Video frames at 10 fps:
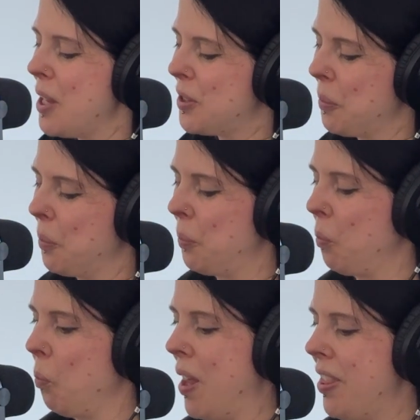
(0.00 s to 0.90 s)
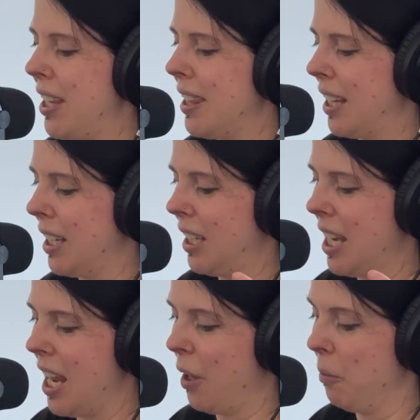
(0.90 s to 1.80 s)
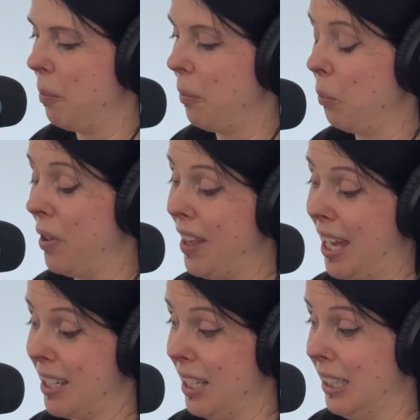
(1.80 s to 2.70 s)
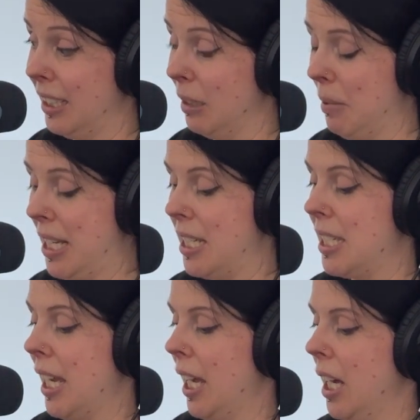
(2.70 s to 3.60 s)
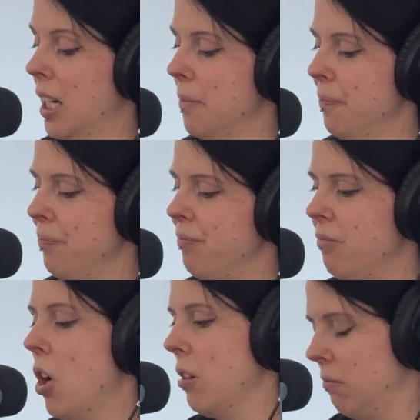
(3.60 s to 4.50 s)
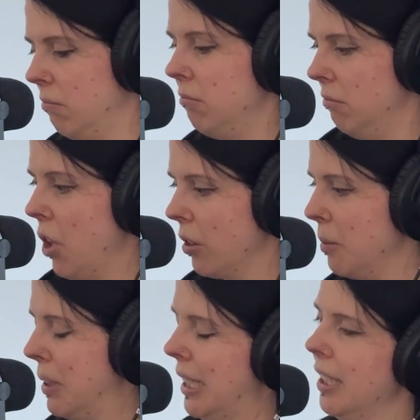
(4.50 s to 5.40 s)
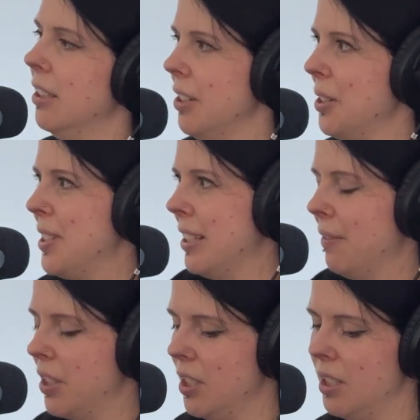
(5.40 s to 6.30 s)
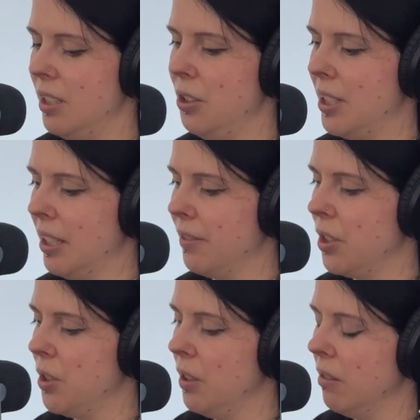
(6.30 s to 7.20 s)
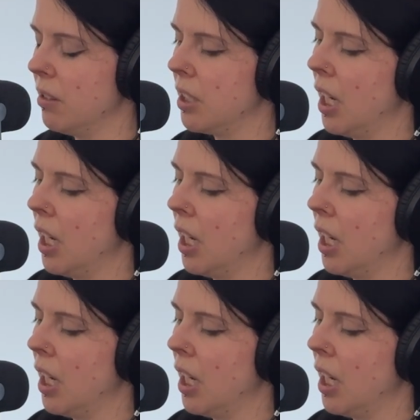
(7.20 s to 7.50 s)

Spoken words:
So one thing that can help with that a little bit, not completely. You still have to tune it.